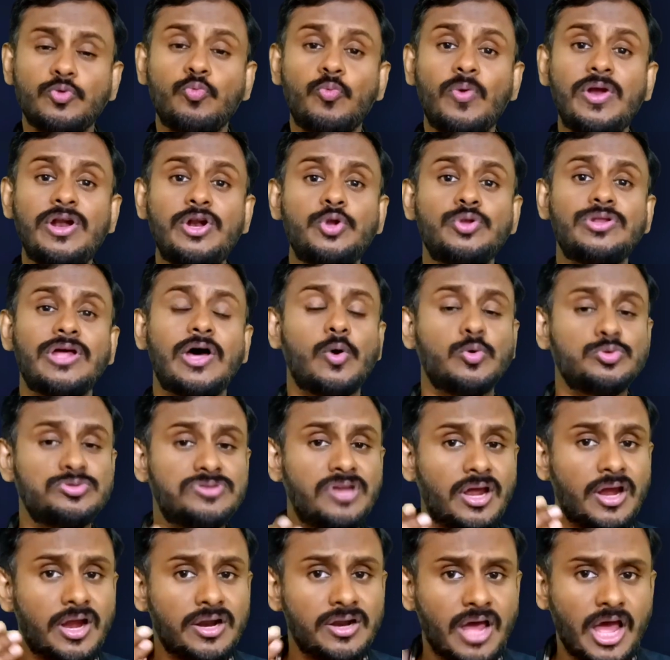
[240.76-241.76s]
went to the
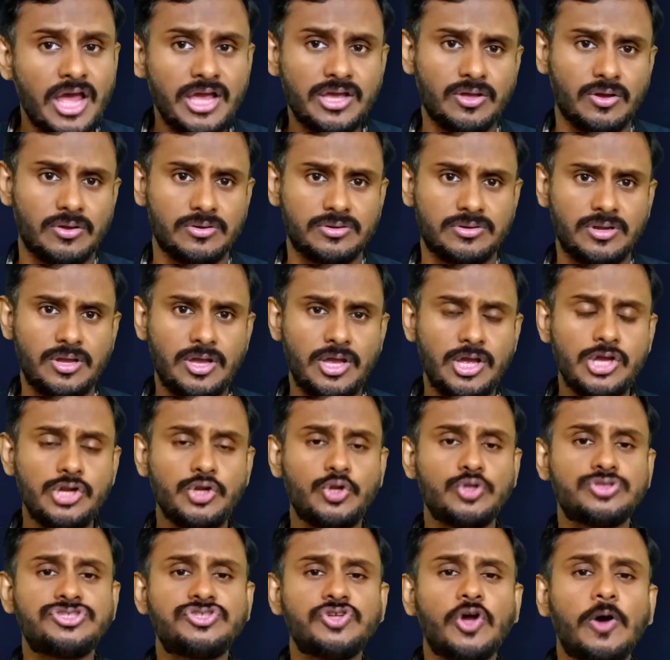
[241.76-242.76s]
Uttarakhand High Court
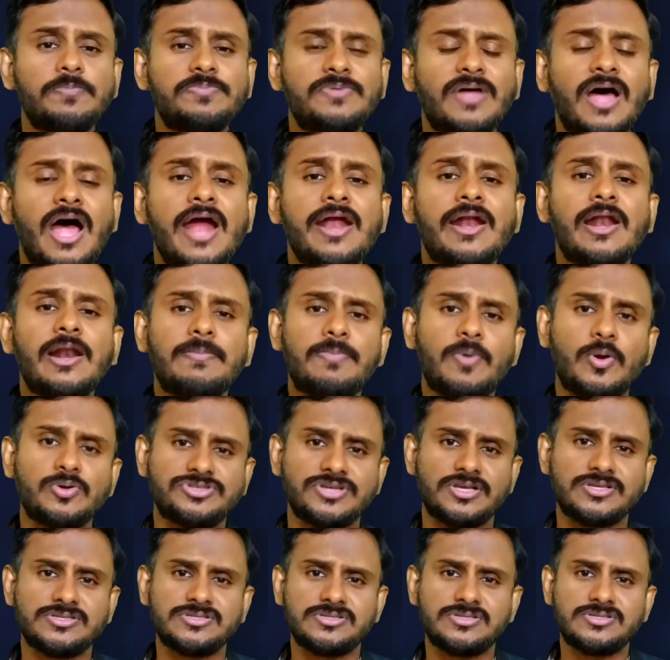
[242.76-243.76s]
to stop the hydel
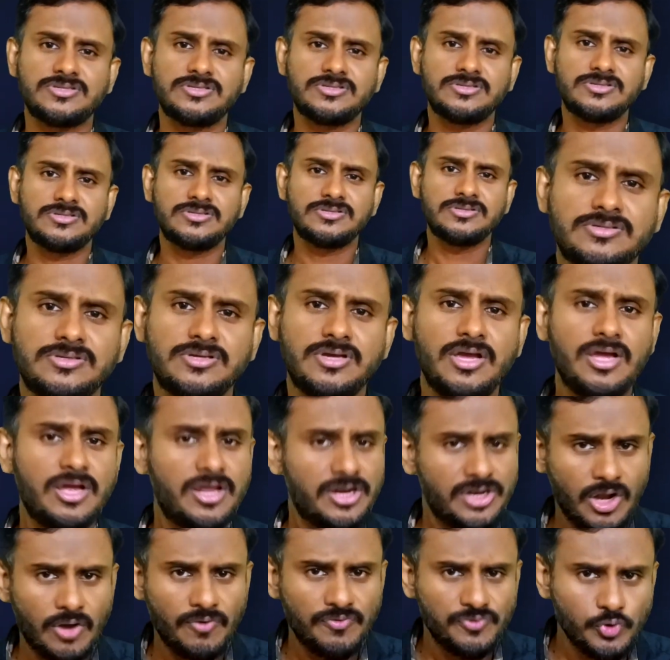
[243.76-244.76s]
projects.
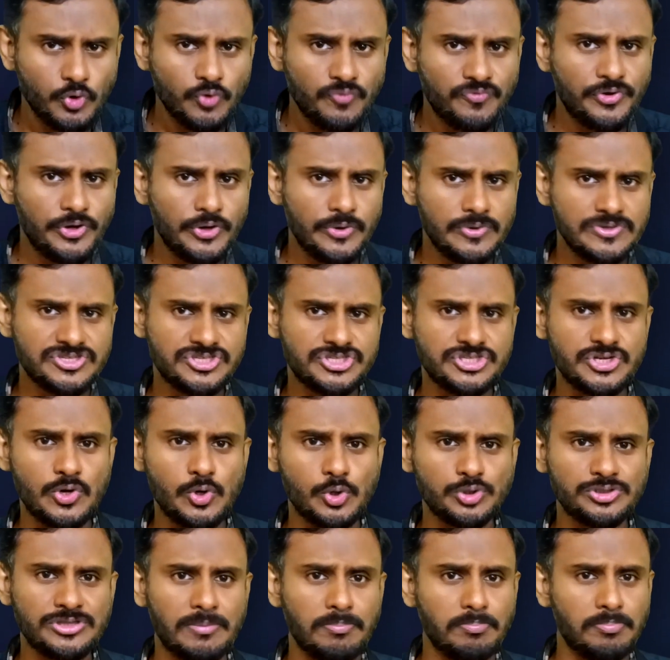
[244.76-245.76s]
Now you viewers
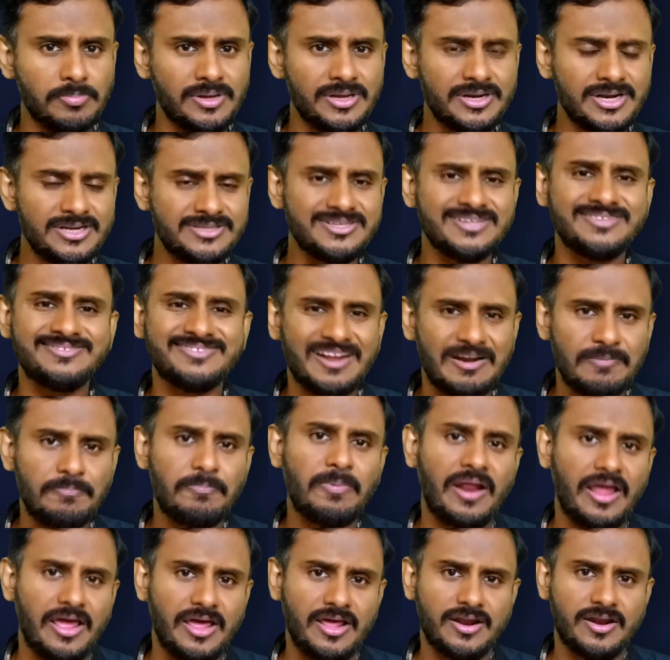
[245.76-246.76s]
know the merit in their
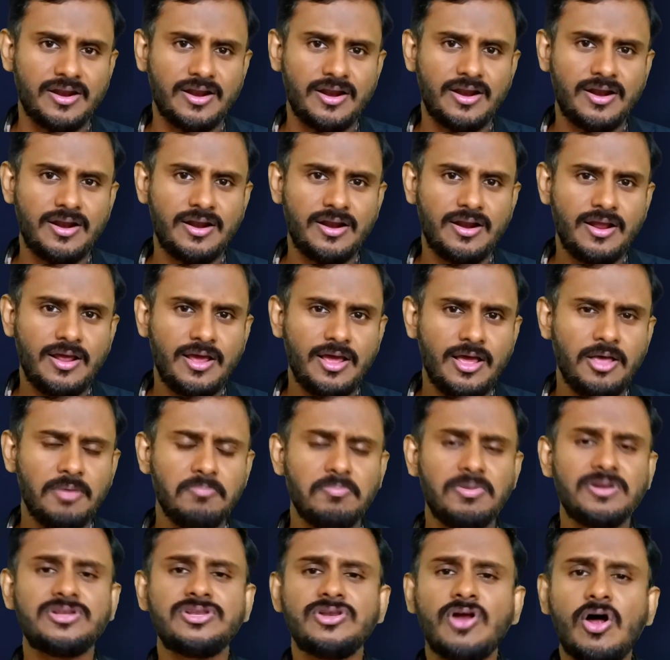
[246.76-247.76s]
prayer.
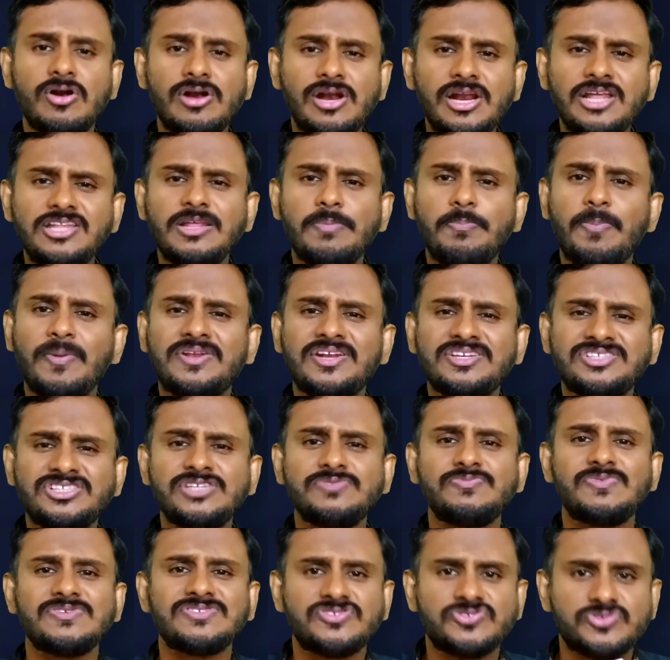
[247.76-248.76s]
But not only the
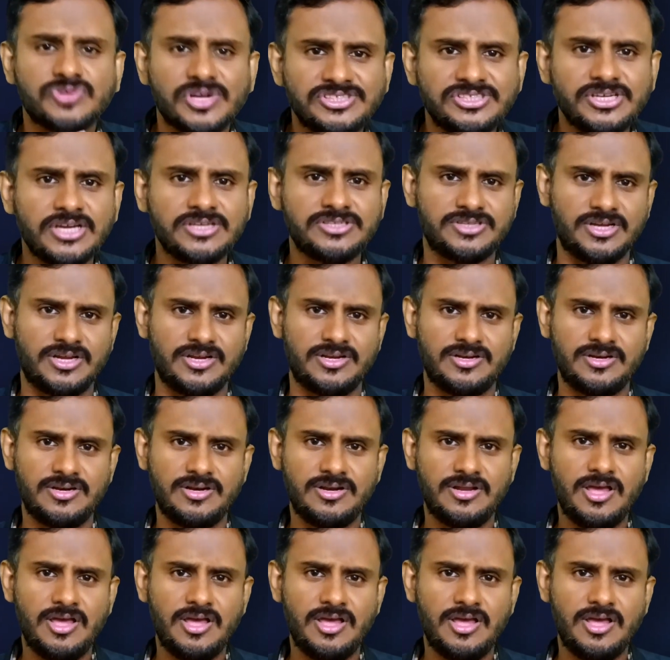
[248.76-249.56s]
petition was rejected,